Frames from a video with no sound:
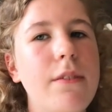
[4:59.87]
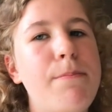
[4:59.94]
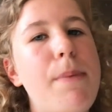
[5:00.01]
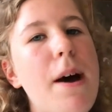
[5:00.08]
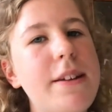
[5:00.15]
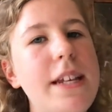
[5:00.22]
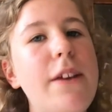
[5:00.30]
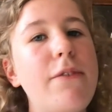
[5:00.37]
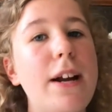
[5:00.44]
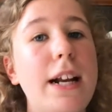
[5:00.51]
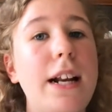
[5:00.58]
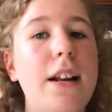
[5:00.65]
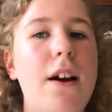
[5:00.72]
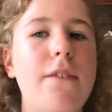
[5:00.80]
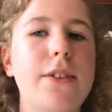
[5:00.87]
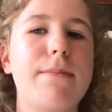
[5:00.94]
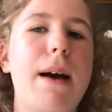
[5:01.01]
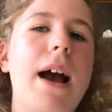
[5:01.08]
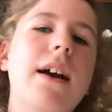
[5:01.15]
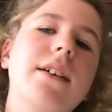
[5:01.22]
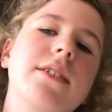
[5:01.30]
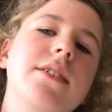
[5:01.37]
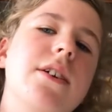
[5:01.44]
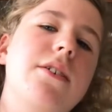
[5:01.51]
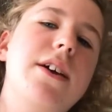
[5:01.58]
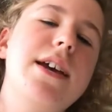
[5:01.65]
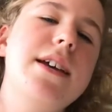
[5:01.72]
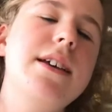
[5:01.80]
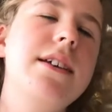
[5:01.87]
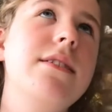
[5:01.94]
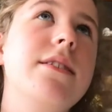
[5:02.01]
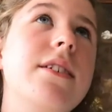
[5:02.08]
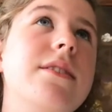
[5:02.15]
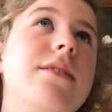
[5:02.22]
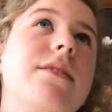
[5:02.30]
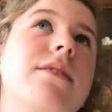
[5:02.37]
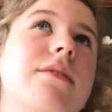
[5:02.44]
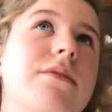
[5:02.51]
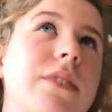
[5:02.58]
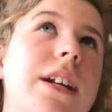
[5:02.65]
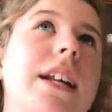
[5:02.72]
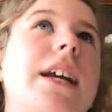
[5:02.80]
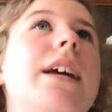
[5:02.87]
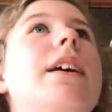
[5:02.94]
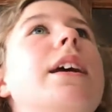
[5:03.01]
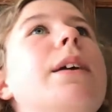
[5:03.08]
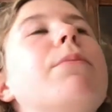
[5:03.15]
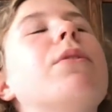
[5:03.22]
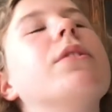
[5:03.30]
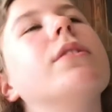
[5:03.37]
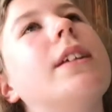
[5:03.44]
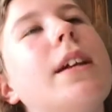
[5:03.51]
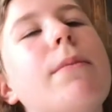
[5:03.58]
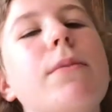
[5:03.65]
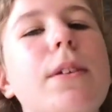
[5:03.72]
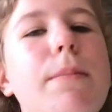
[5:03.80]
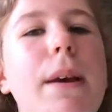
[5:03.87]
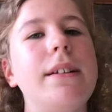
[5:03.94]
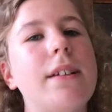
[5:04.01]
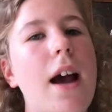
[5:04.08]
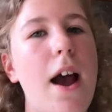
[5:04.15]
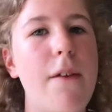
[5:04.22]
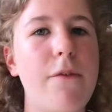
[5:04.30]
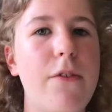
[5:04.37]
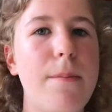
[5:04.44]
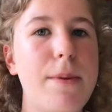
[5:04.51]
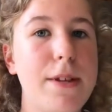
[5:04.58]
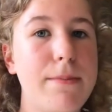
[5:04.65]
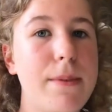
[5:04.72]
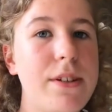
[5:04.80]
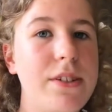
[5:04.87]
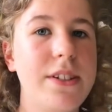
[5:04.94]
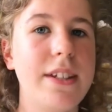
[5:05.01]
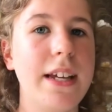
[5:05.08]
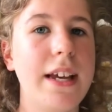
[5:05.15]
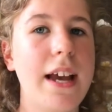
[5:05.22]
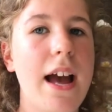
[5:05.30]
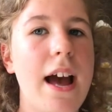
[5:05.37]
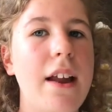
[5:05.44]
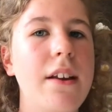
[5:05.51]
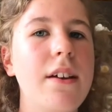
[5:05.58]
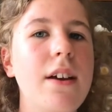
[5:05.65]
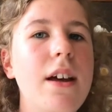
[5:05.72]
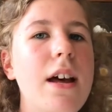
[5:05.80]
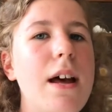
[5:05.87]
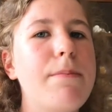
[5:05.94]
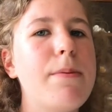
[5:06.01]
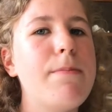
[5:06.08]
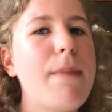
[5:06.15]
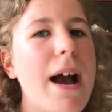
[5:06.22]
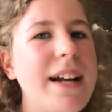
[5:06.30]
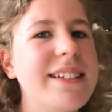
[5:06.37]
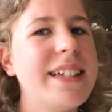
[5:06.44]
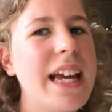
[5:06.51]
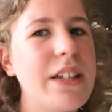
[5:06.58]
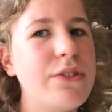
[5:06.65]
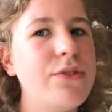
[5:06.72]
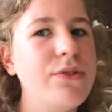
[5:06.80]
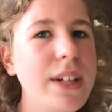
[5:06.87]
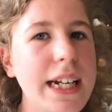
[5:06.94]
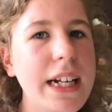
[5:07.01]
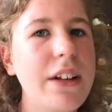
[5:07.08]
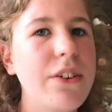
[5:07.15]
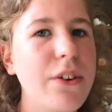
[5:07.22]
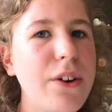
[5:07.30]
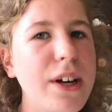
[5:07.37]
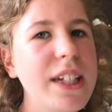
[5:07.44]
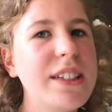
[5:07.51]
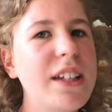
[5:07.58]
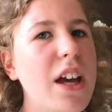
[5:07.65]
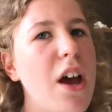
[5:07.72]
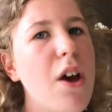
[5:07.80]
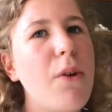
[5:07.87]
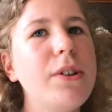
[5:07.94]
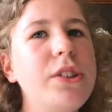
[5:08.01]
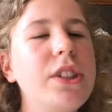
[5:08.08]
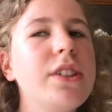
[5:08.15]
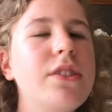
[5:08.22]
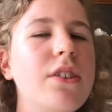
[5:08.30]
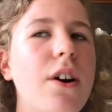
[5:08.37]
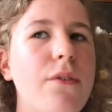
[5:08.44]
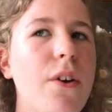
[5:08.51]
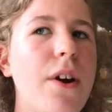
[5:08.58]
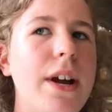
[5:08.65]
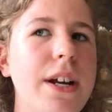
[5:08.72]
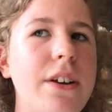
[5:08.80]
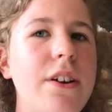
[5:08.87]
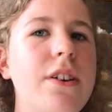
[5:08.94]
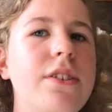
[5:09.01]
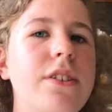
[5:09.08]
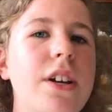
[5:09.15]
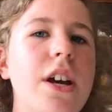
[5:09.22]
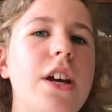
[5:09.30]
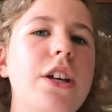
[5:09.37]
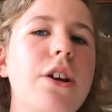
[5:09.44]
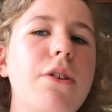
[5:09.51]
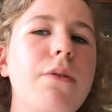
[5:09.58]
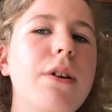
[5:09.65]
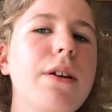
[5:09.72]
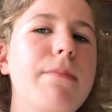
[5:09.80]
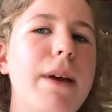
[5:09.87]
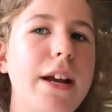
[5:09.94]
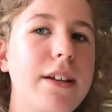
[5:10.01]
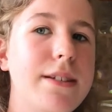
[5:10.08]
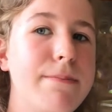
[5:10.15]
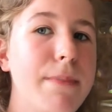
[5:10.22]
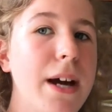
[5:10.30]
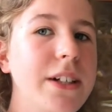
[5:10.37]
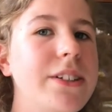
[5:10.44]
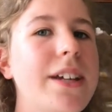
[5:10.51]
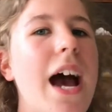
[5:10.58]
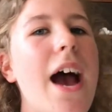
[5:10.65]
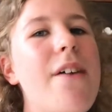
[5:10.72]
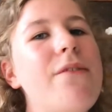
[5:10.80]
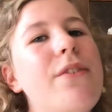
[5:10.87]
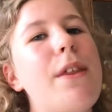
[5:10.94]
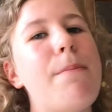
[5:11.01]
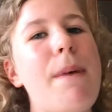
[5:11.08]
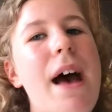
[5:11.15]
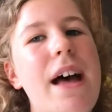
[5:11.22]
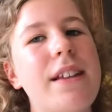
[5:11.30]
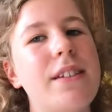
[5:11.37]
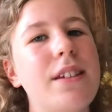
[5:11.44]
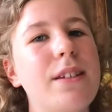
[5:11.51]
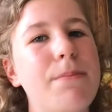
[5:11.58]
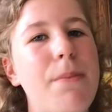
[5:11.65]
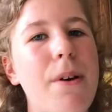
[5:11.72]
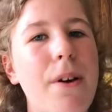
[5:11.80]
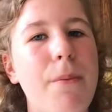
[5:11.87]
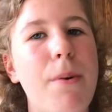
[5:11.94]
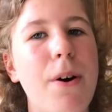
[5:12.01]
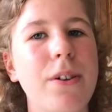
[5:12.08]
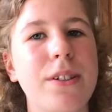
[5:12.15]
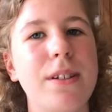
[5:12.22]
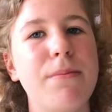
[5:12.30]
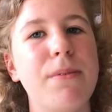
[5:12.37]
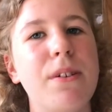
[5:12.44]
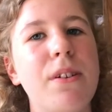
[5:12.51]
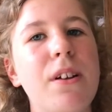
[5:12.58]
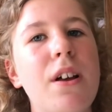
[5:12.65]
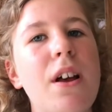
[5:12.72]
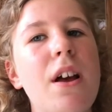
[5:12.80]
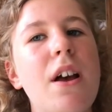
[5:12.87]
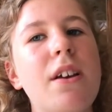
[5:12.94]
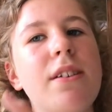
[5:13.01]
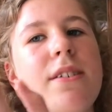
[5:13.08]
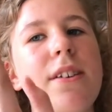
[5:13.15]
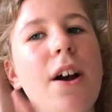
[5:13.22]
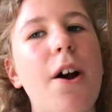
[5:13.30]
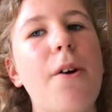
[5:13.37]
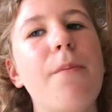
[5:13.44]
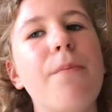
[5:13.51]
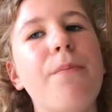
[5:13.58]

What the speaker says: Buddy really loves Max, so he doesn't really, he wants him to time for him as much as he can. But Max gets really annoyed, which is not very good. You want to make as much time for the pets as possible. So,